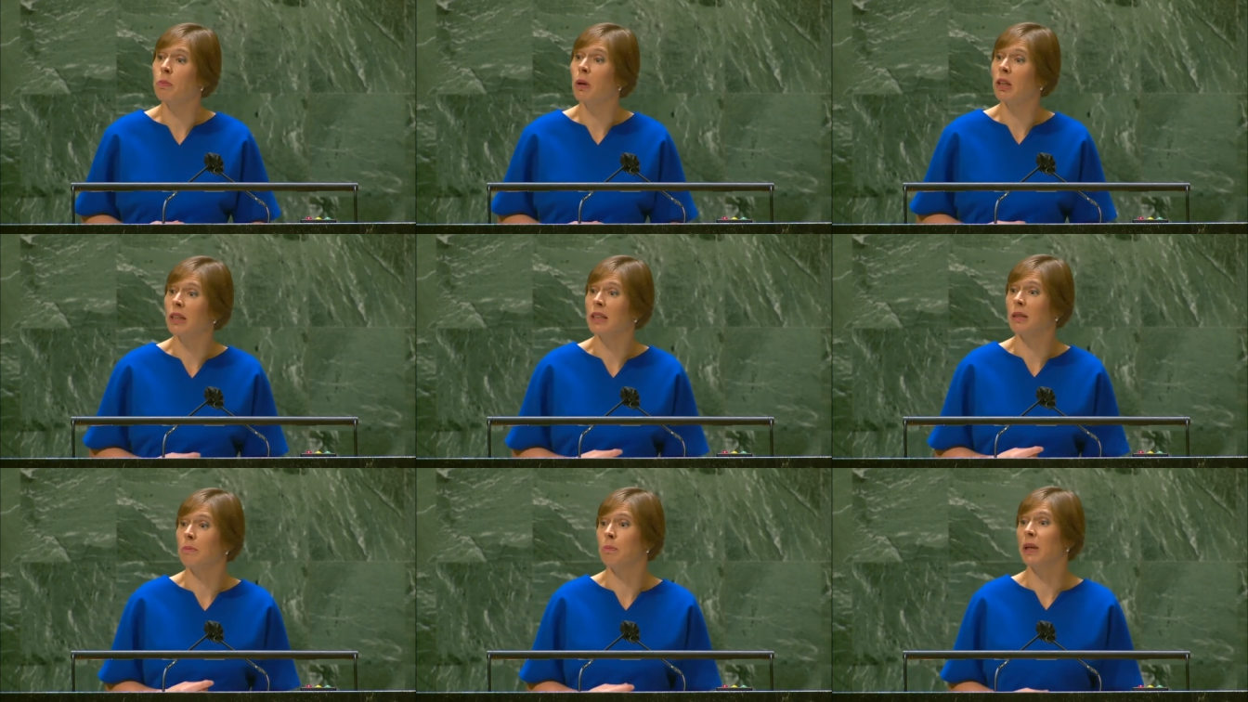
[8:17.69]

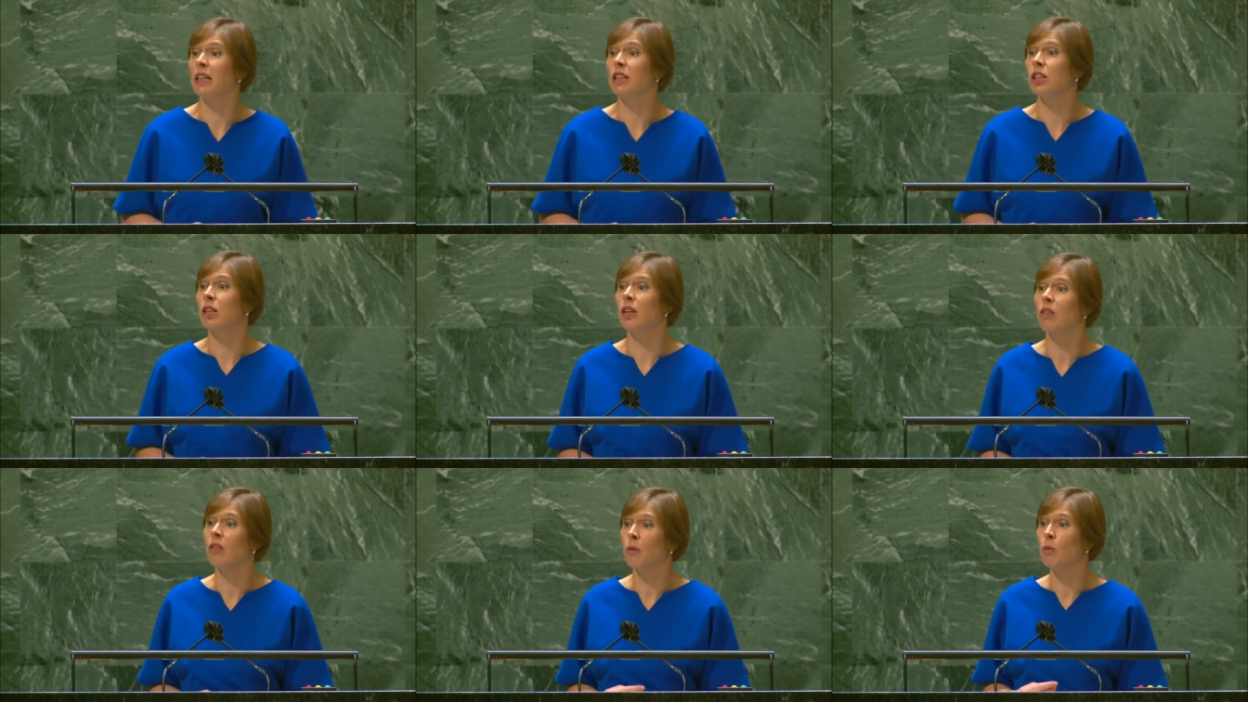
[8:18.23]

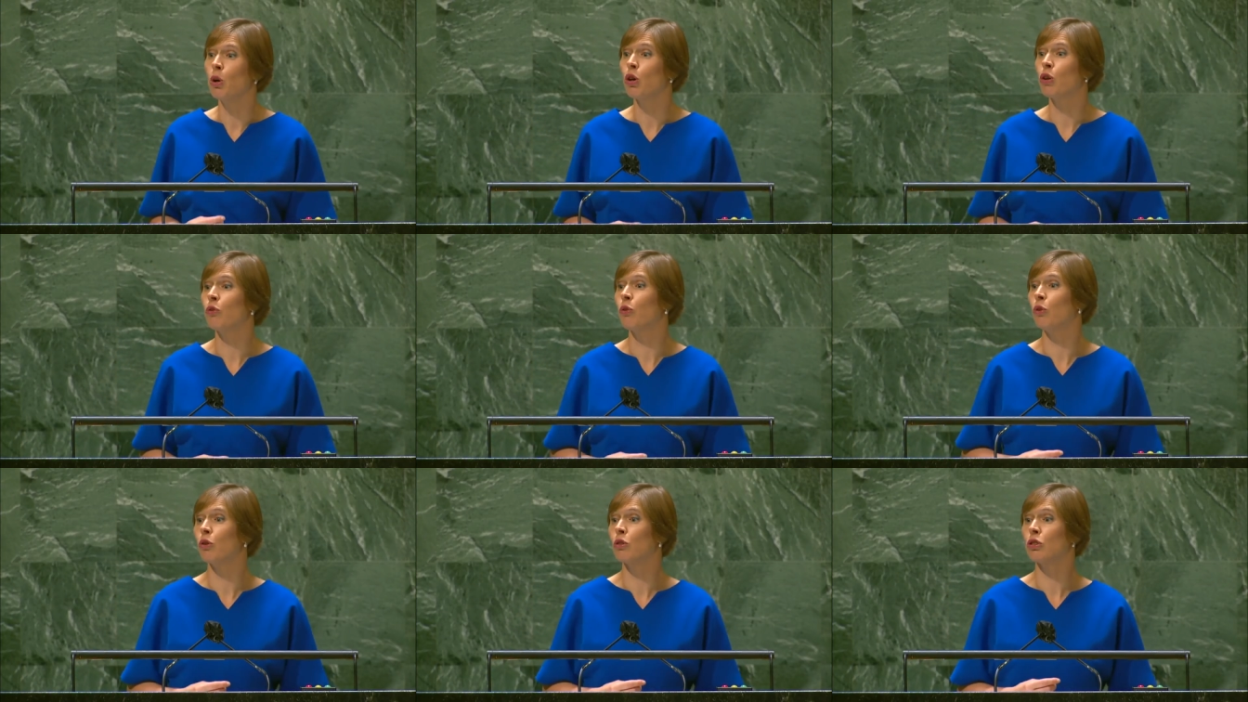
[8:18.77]
participation in the
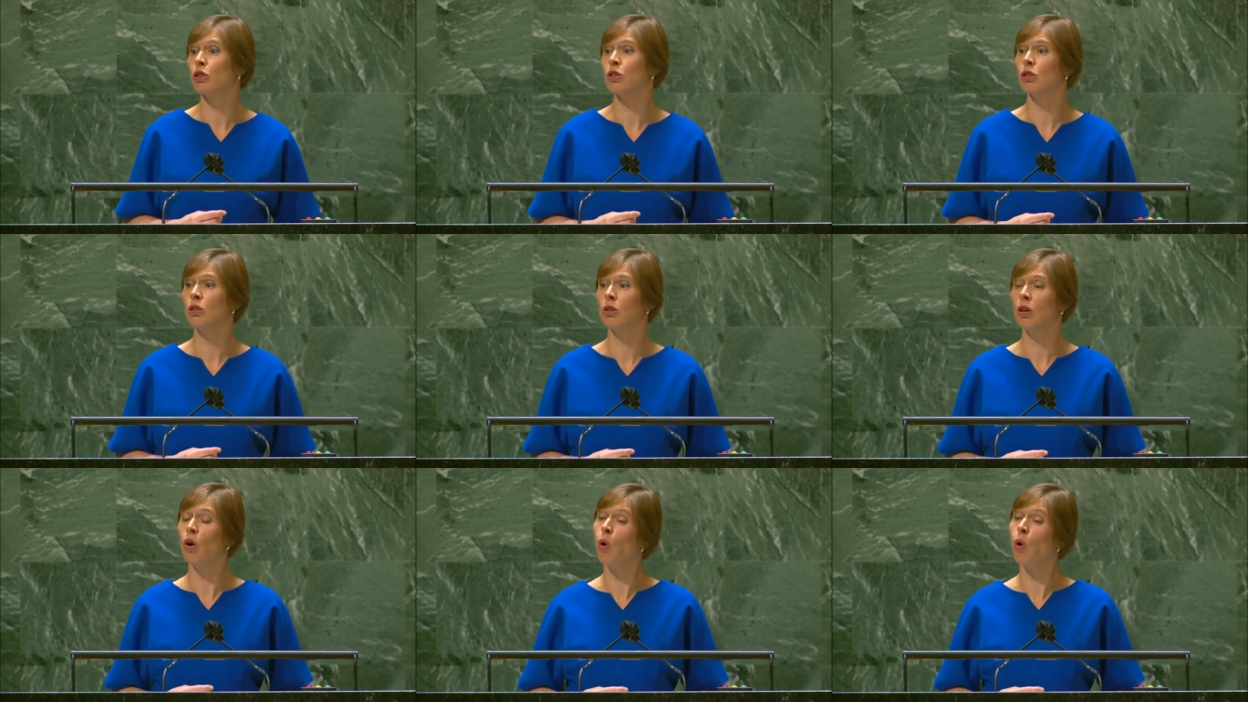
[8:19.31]
workforce